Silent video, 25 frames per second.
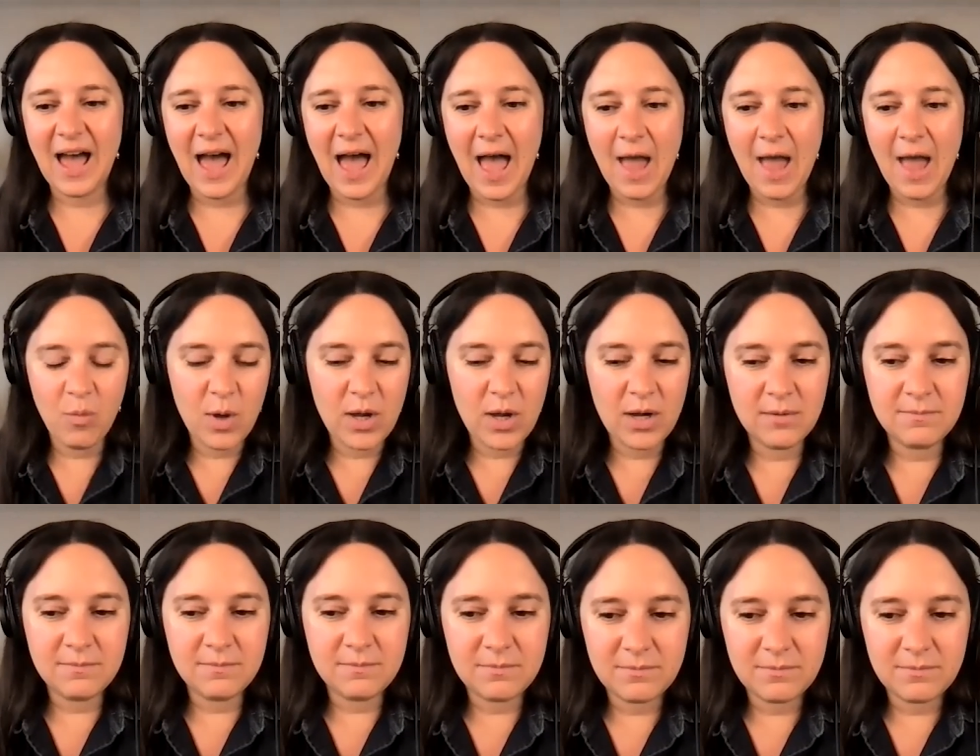i want
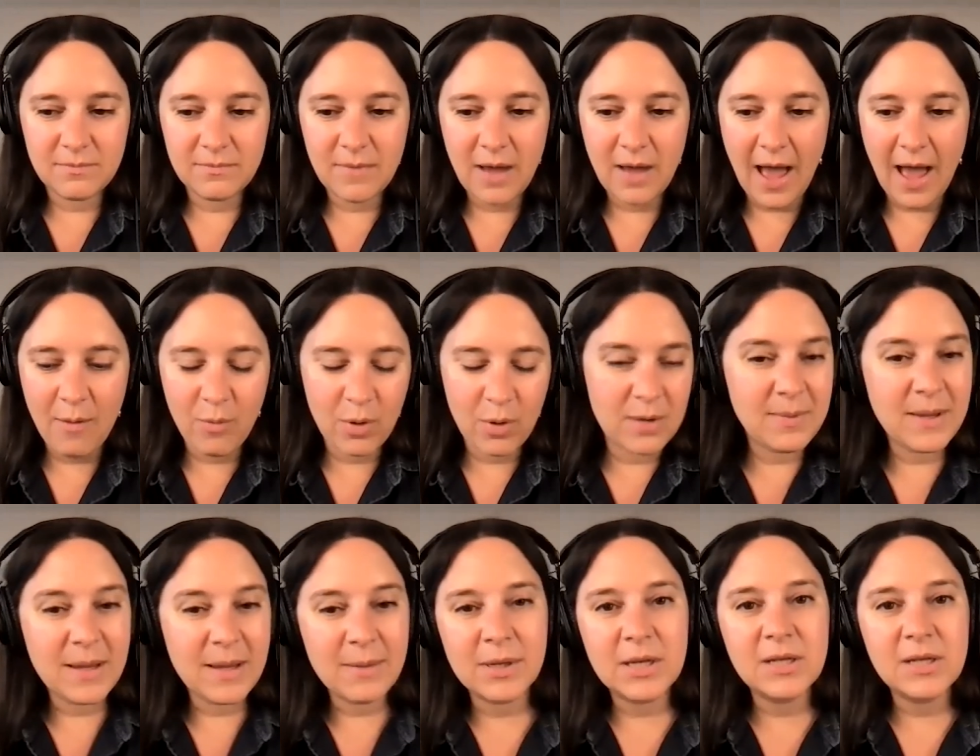to i want to
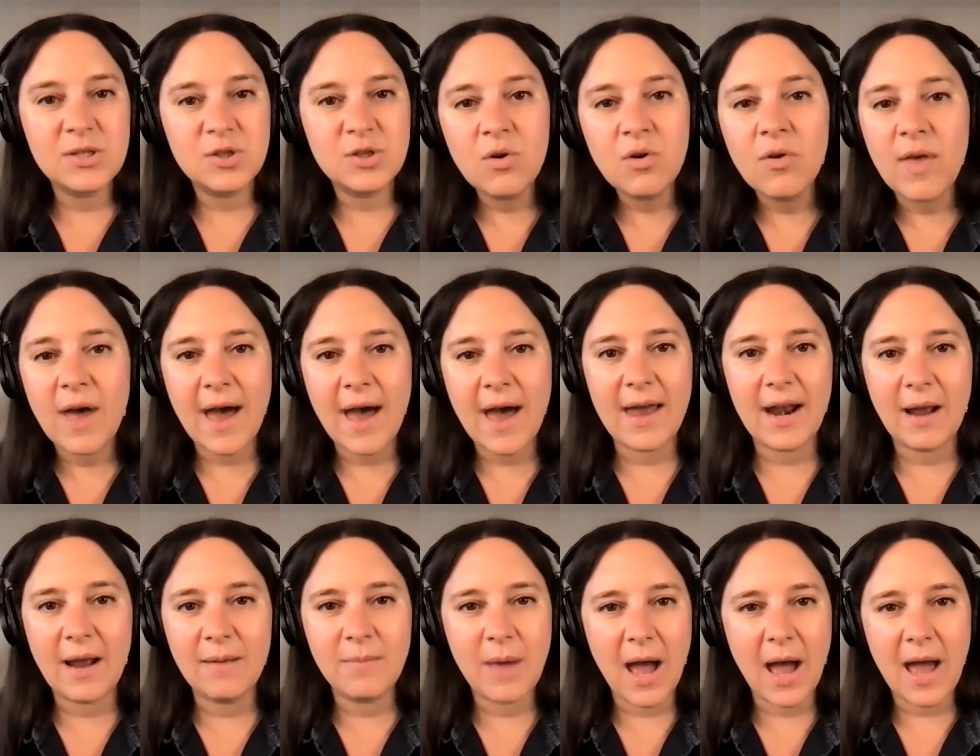be able to do that
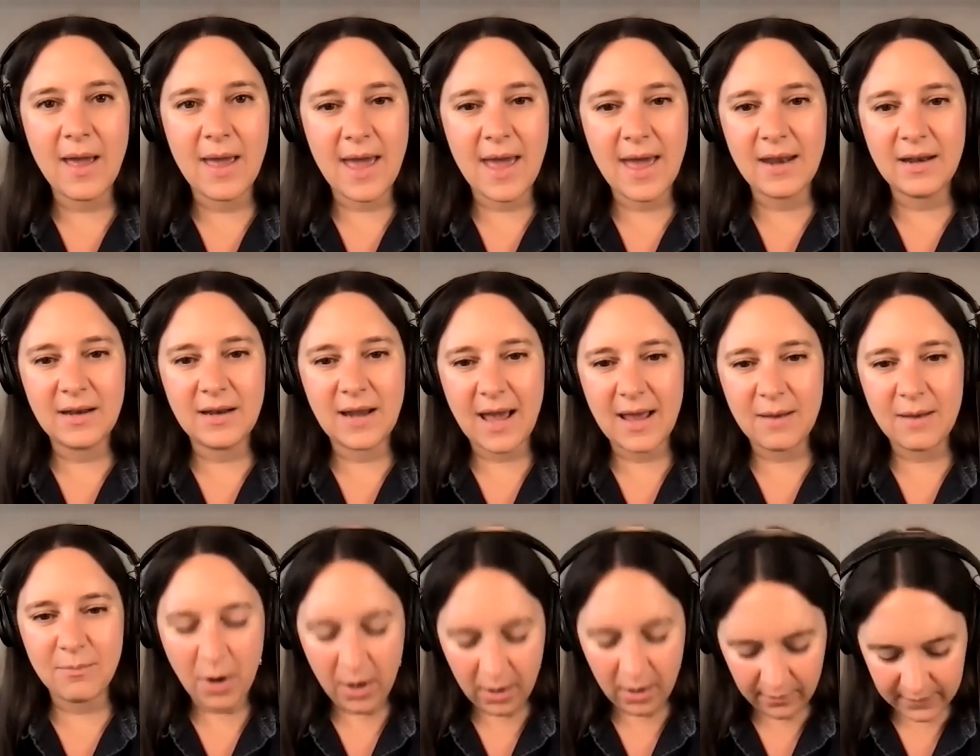i'm I, and
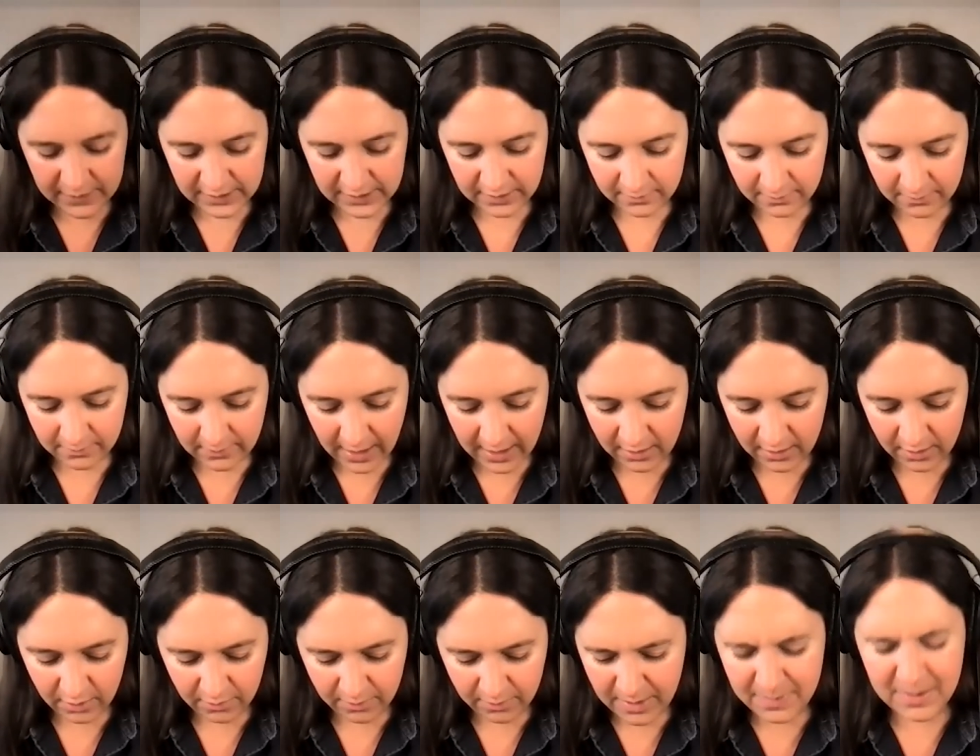and part of it's i
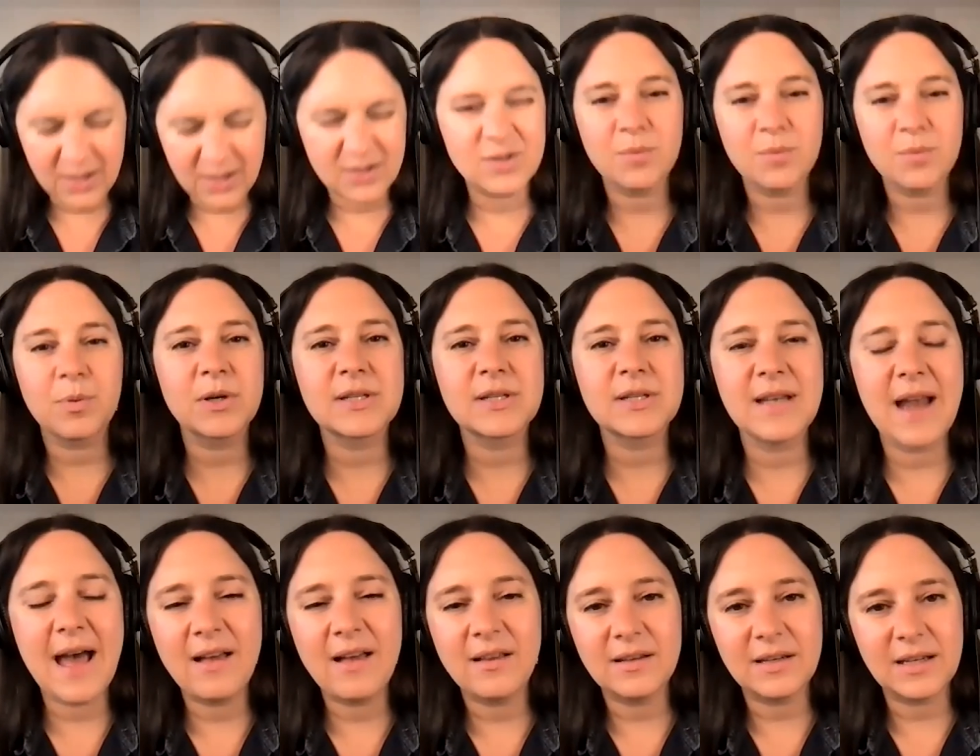don't know maybe also
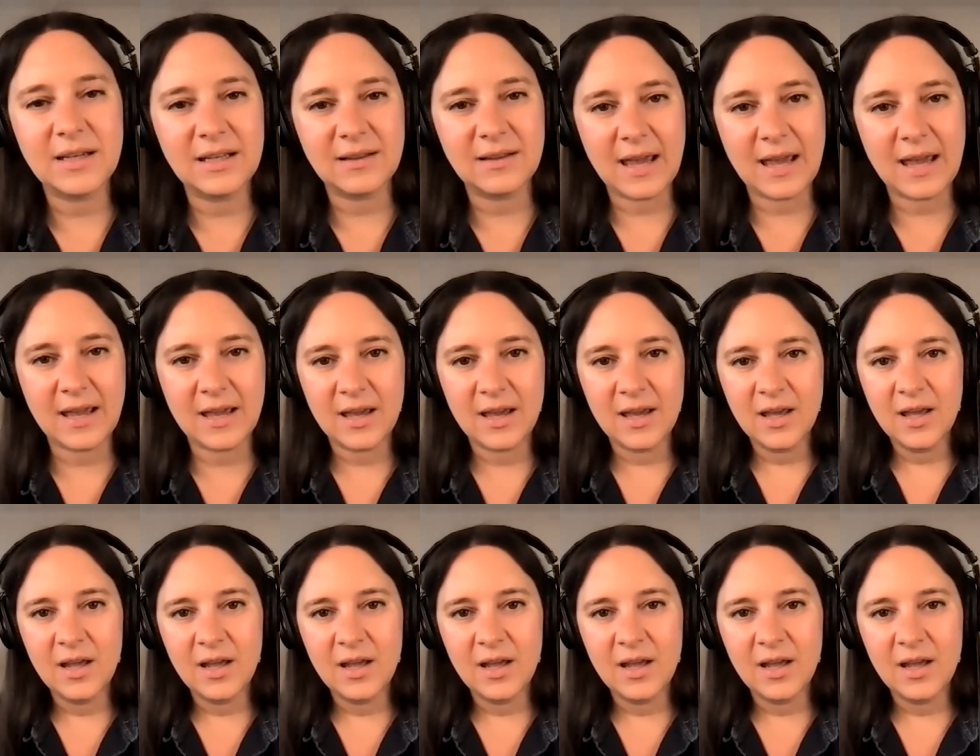personality like